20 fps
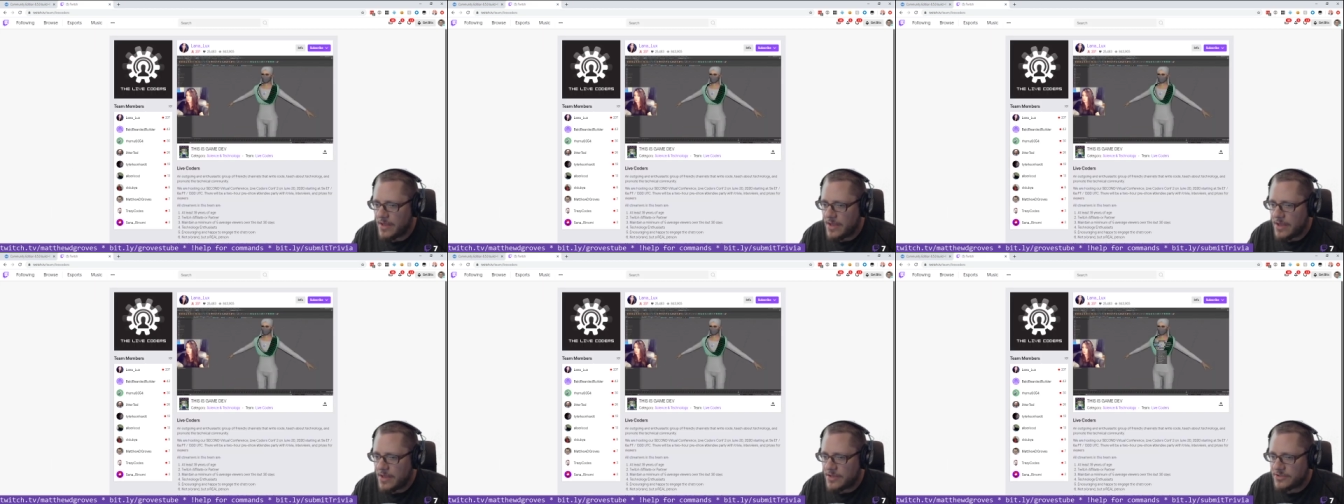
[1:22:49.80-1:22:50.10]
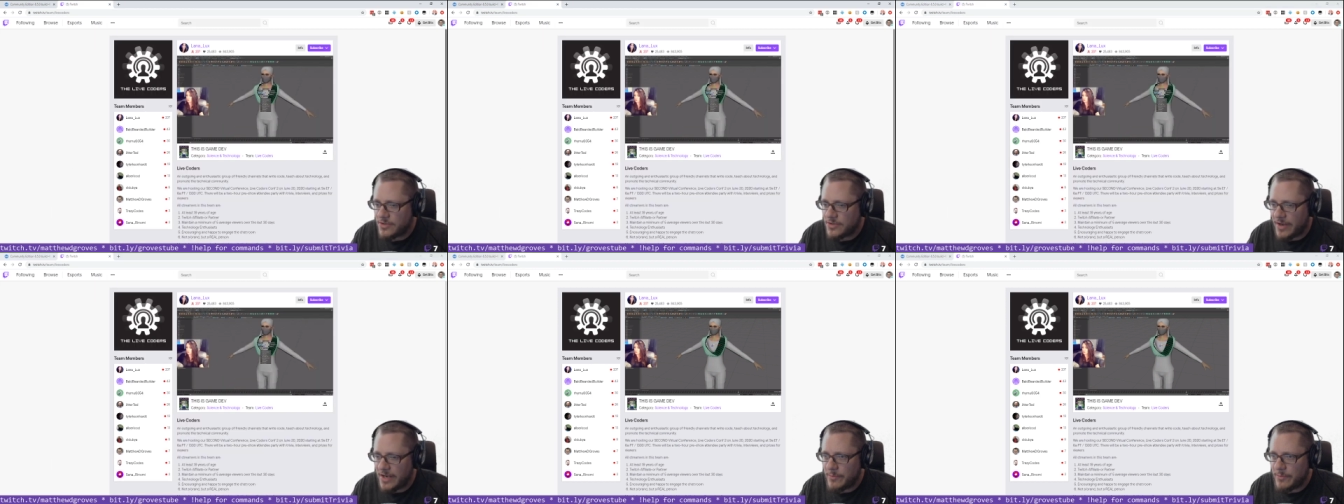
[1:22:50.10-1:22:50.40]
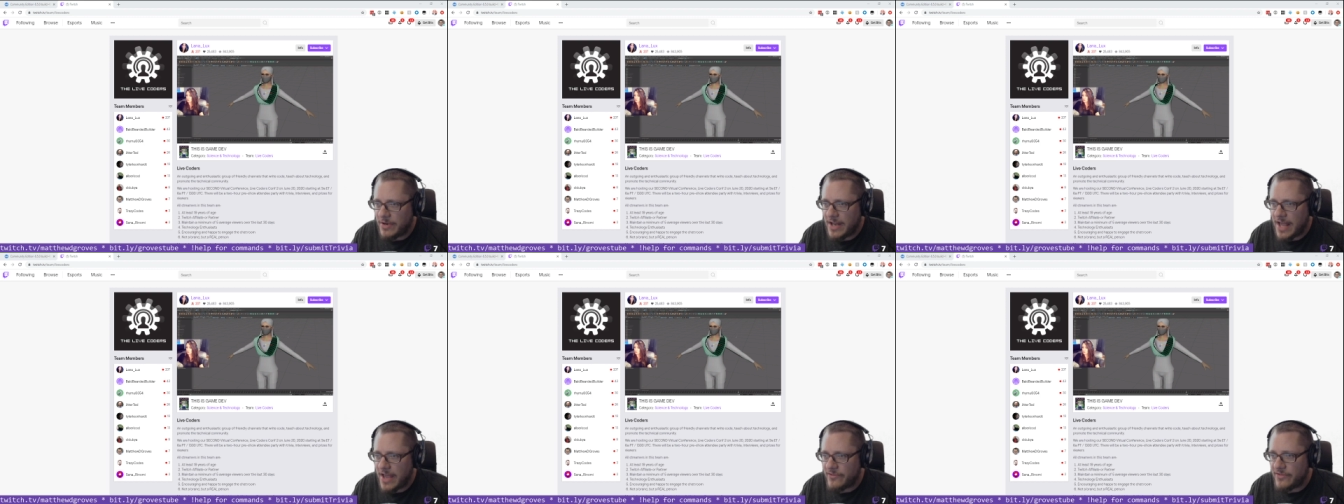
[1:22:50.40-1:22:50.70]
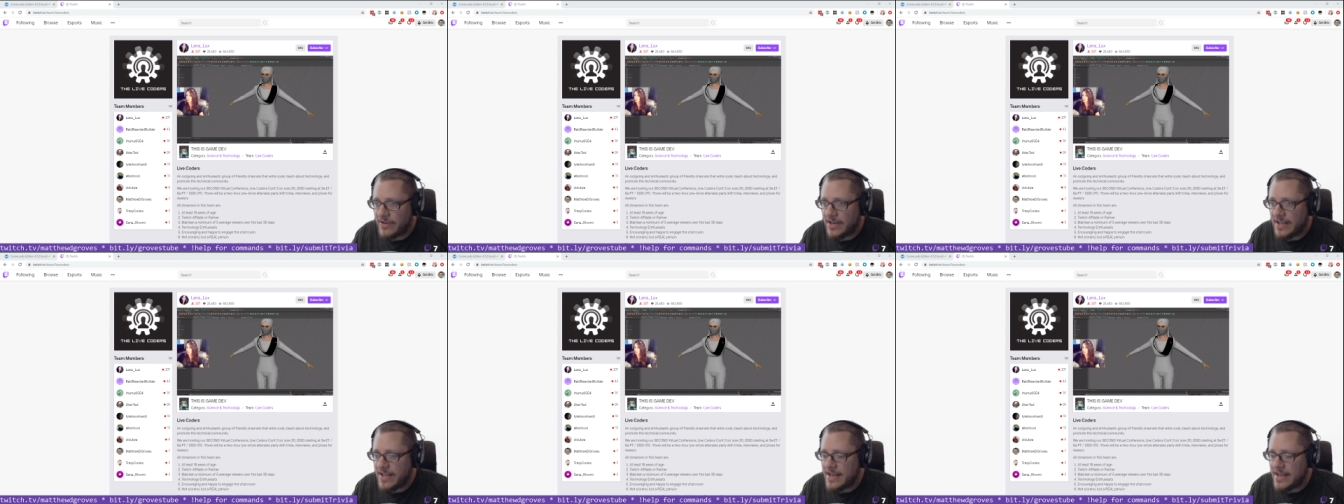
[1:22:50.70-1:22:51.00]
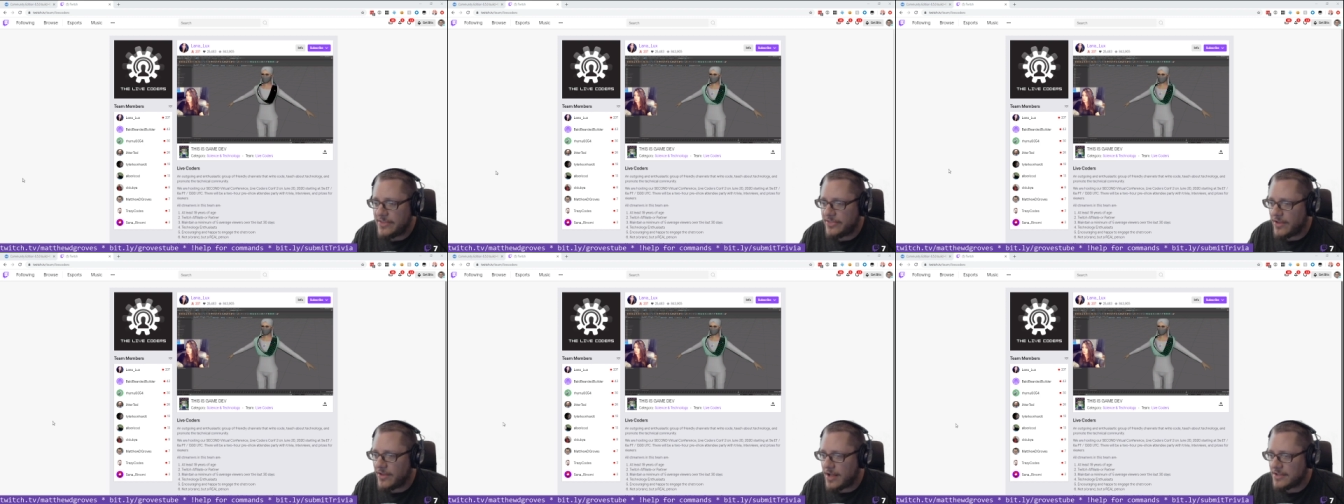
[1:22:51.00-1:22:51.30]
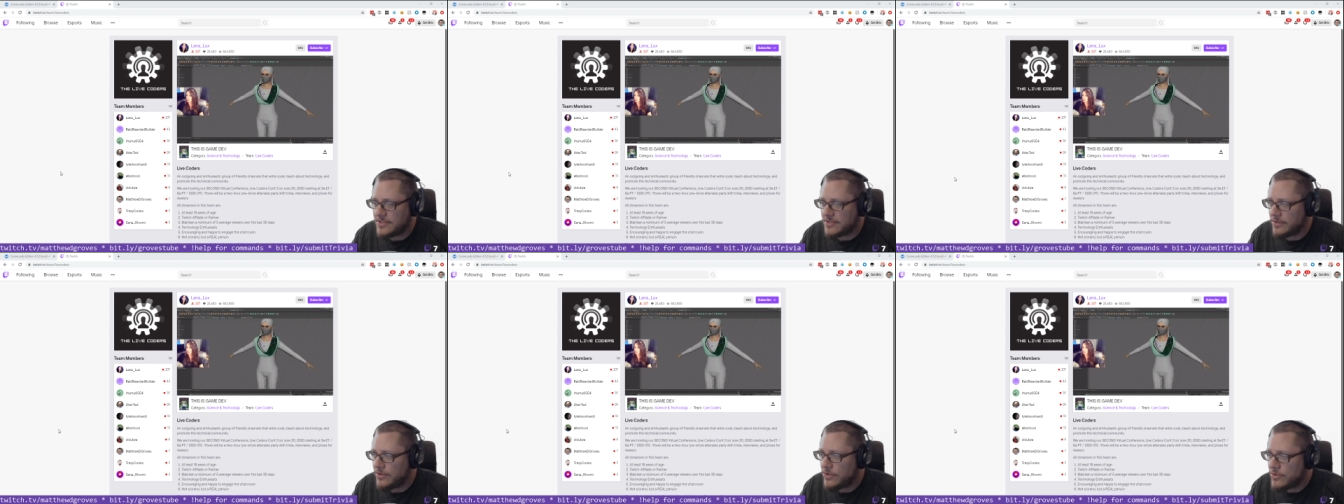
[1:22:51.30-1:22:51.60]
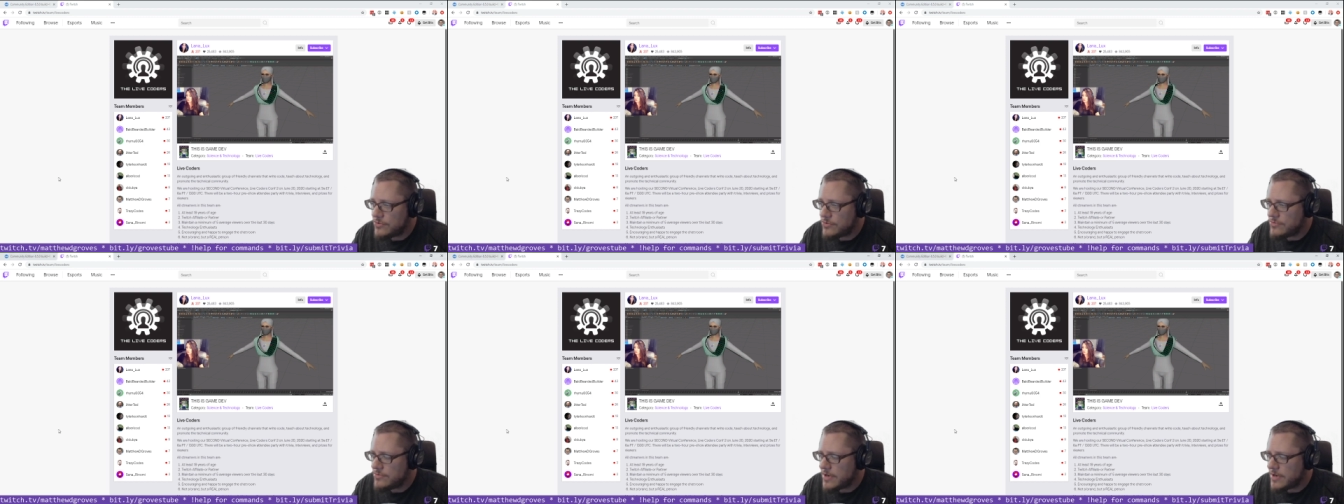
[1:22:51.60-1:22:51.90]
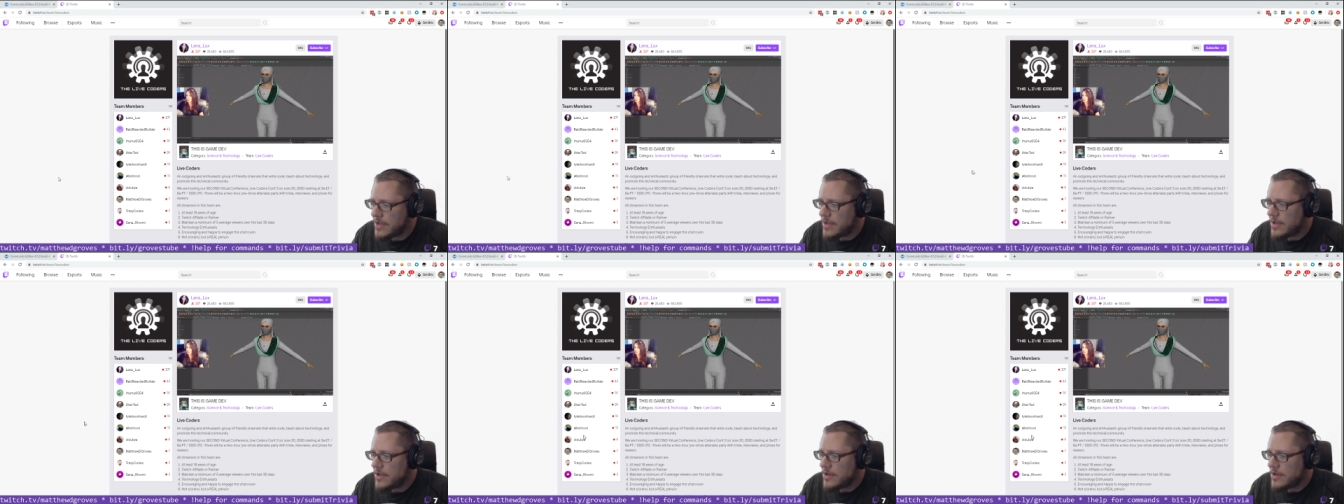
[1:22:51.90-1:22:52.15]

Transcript: So anyone have any thoughts on who